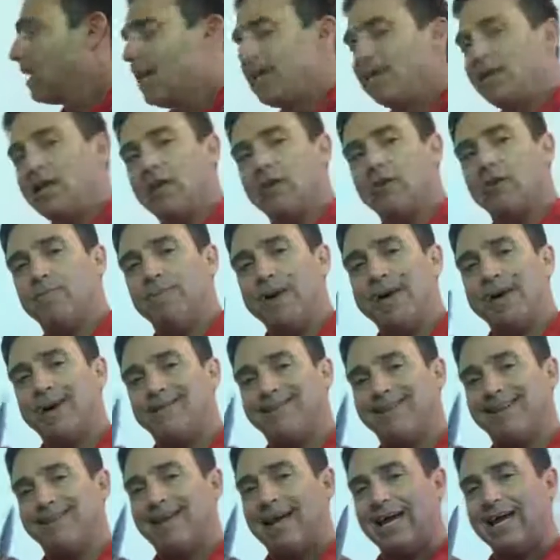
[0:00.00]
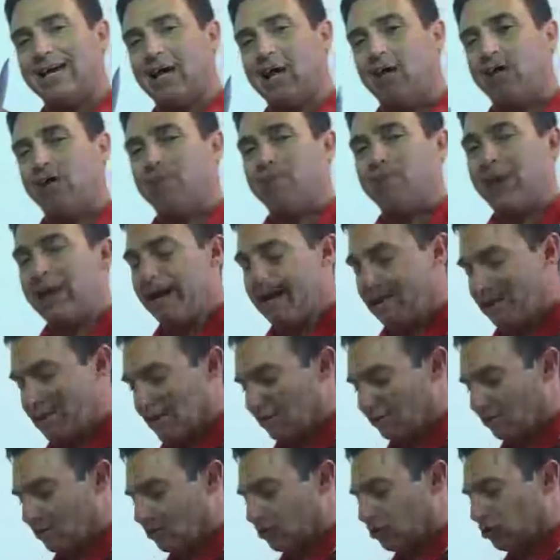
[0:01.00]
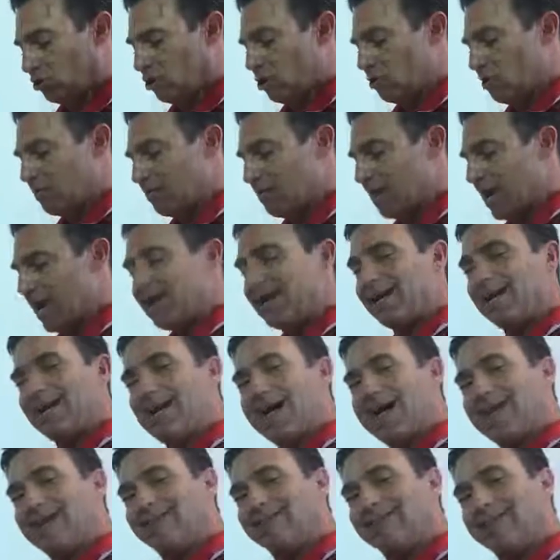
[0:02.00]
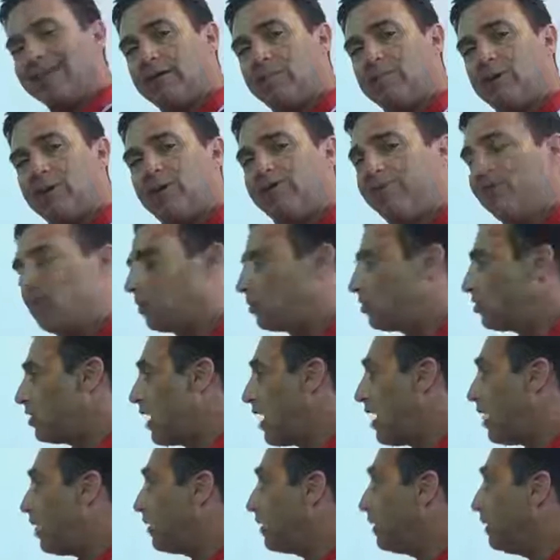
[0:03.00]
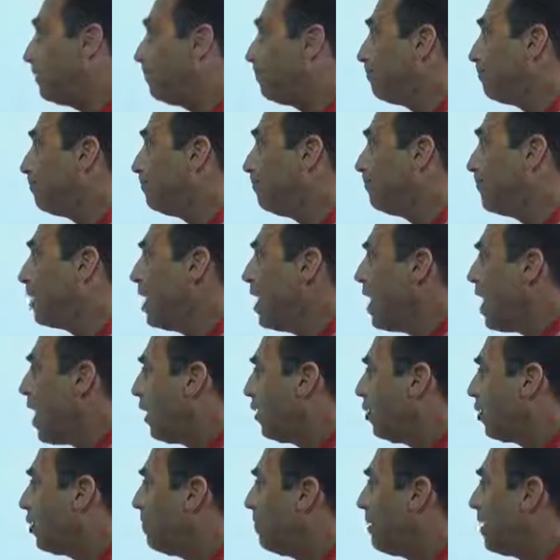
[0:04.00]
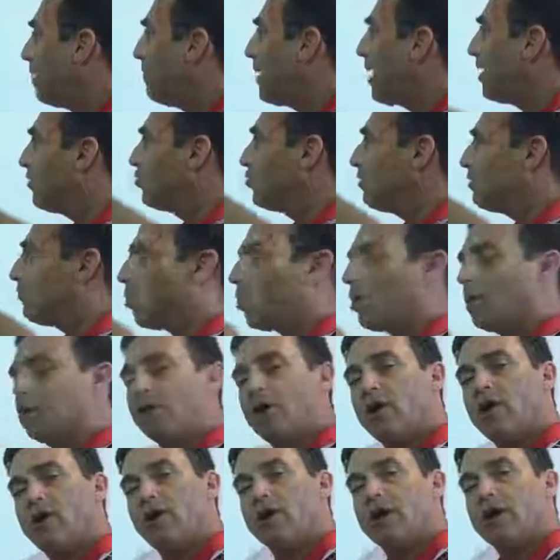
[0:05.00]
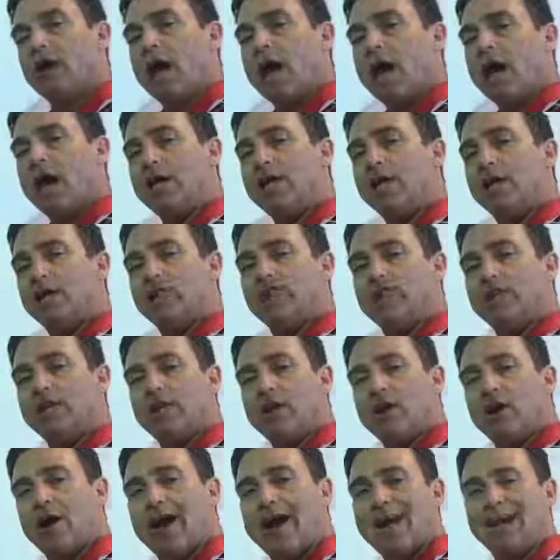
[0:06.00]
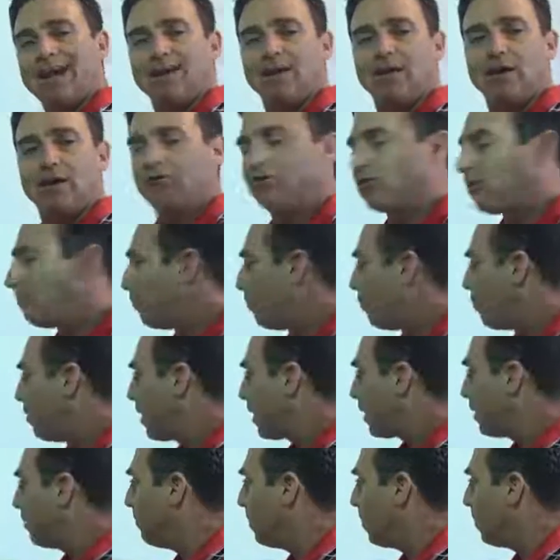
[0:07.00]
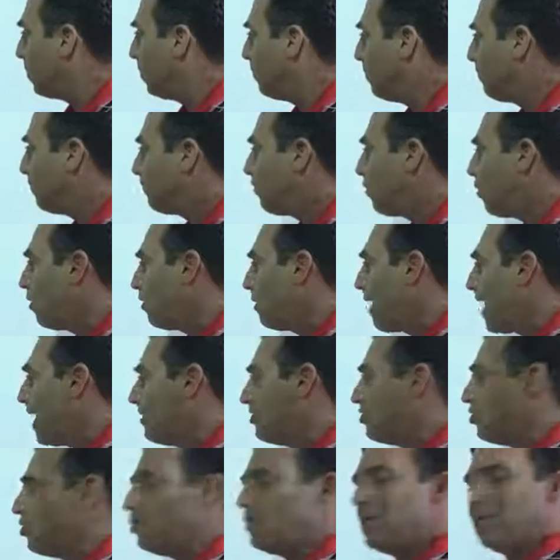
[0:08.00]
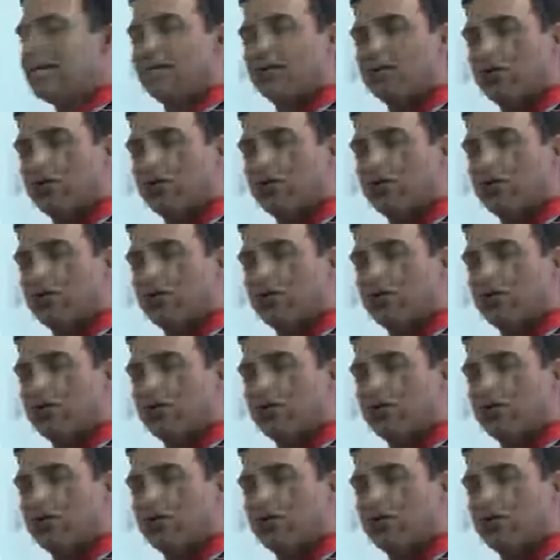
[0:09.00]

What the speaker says: The other pen is a light colored pen, and that's the student pen, and that has limited functionality. A little bit about your board though. You can see here I can touch the board and I can be a little bit firm. I do need to